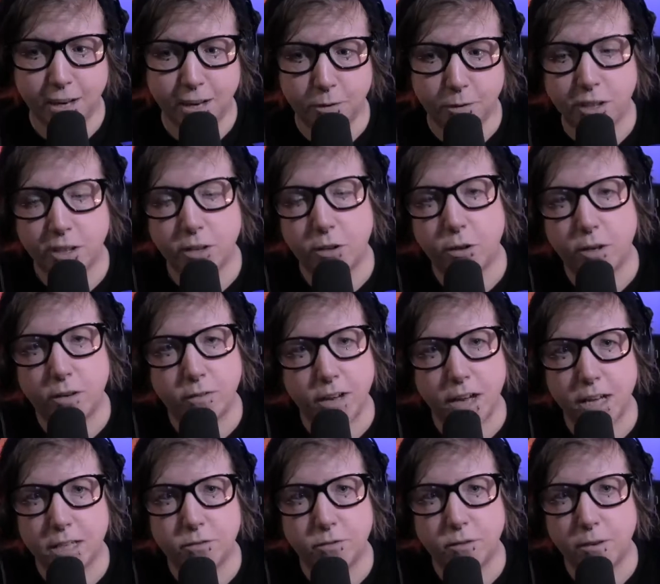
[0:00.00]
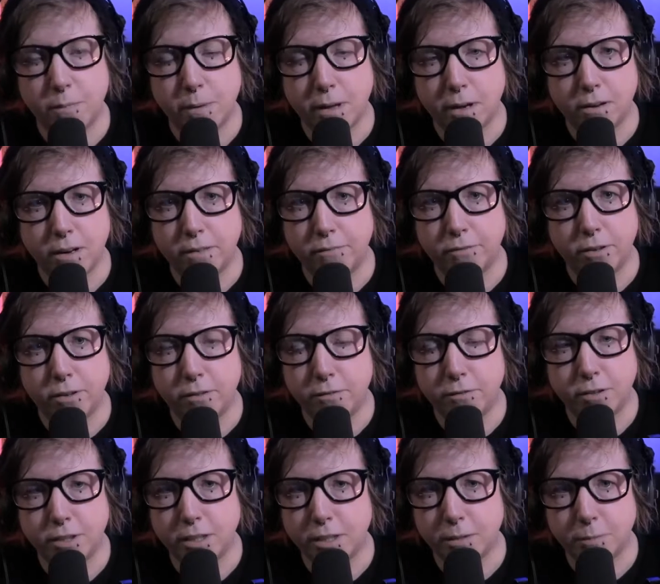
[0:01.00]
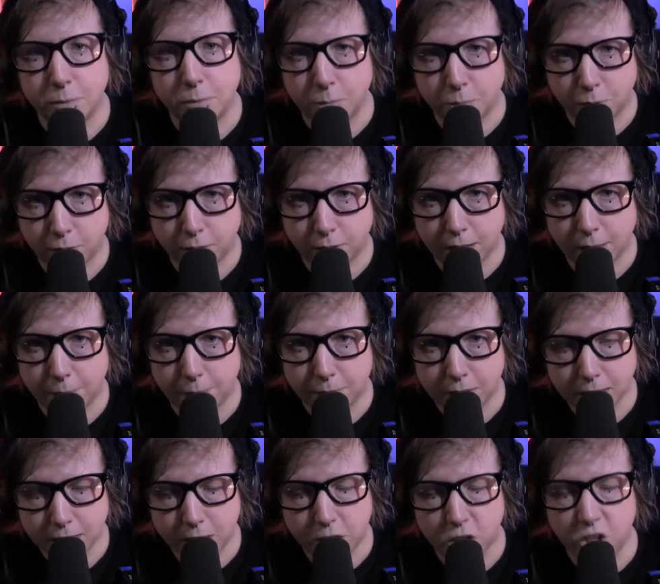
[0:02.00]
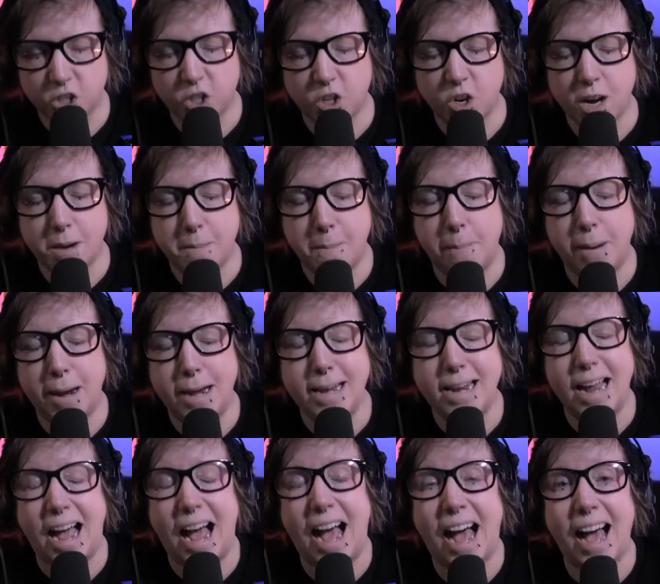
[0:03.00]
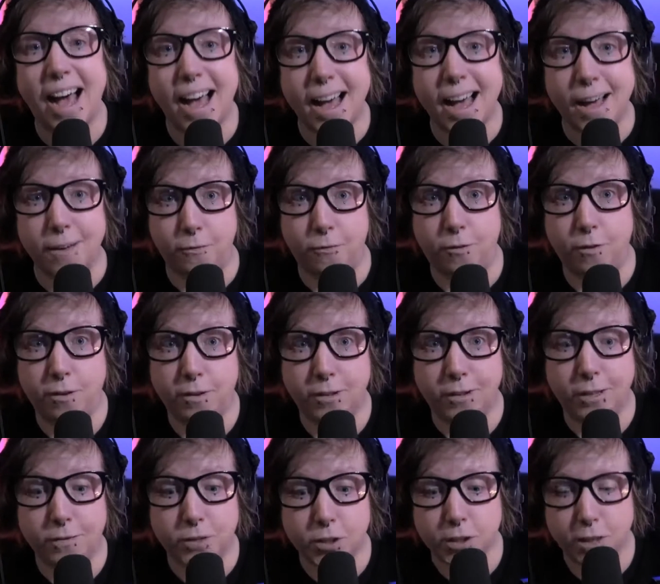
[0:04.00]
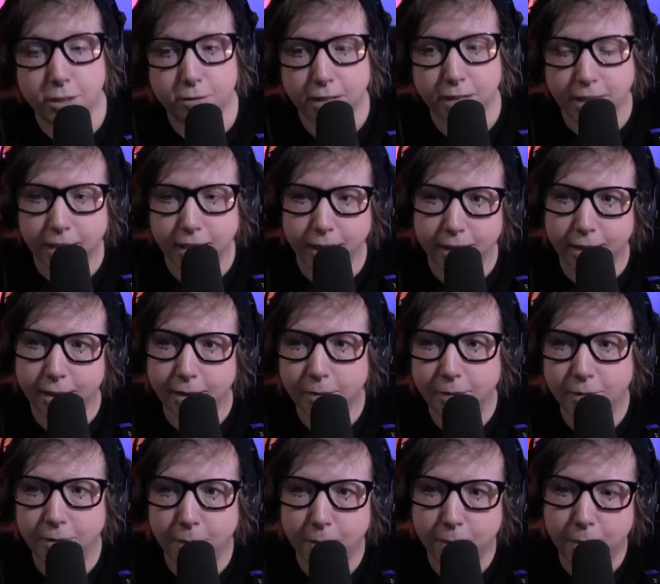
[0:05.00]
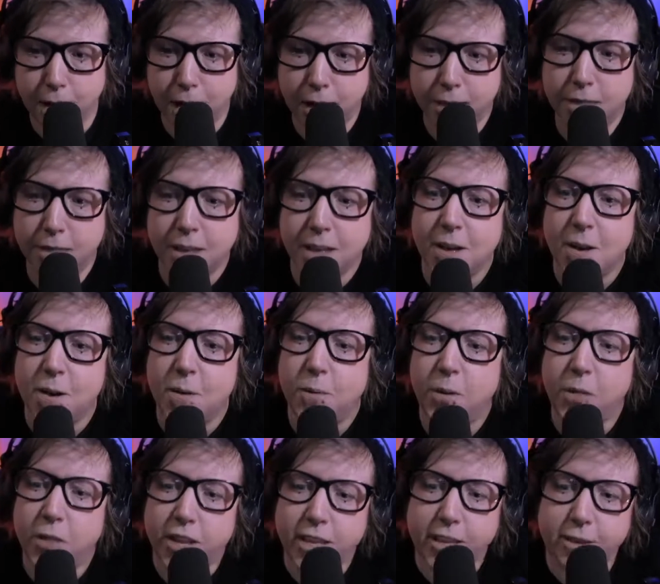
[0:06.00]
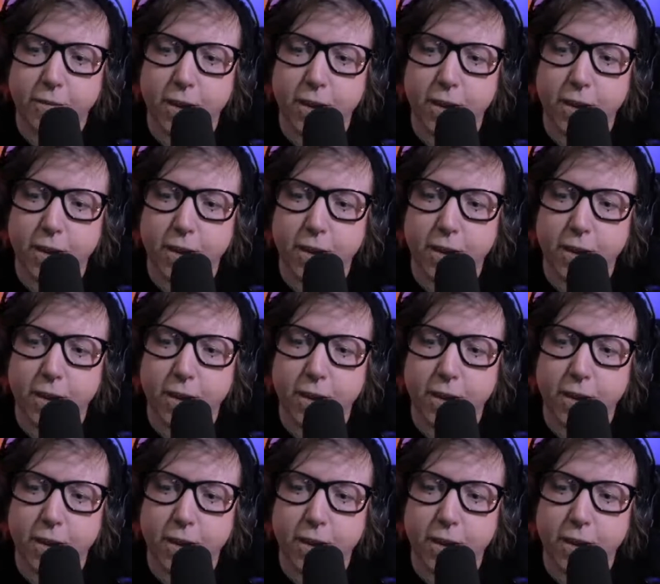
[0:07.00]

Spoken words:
I don't think you could have asked for a better advert for your program. That's a sound bite and a half given to you right there from Beth. Well, thank